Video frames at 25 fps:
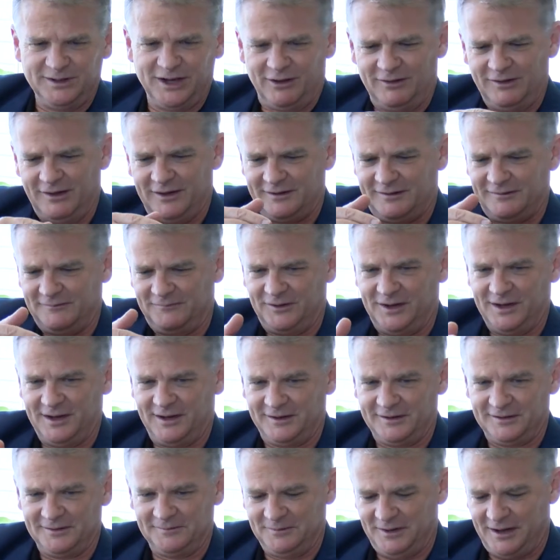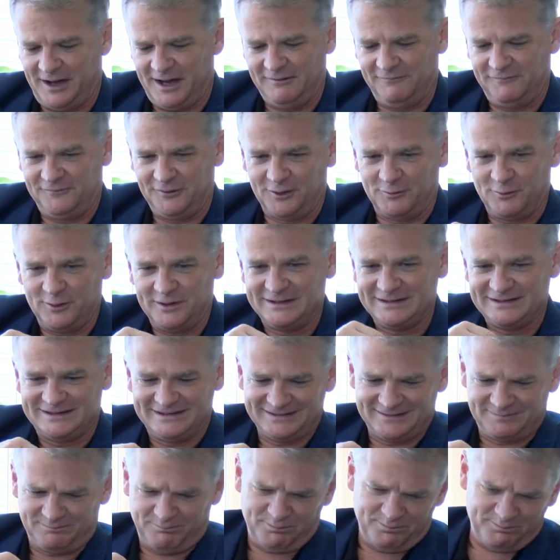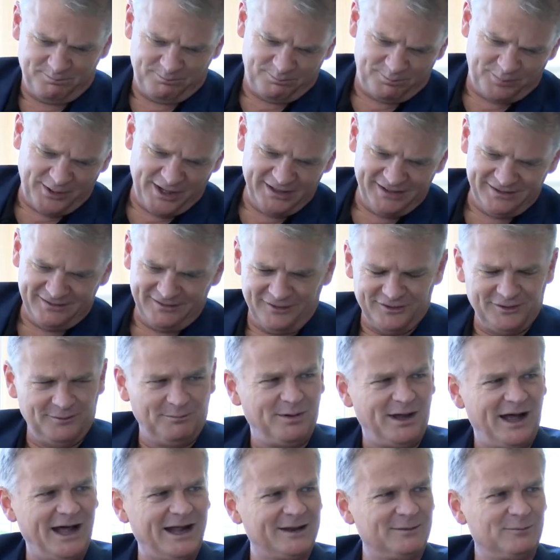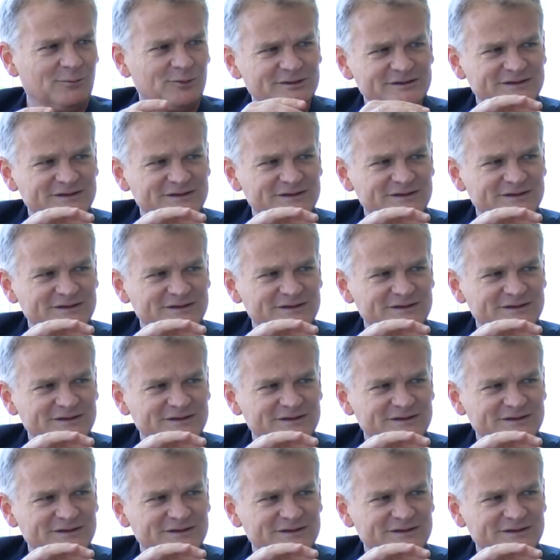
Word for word: You know, like if you had an iPhone, what is this button on the bottom?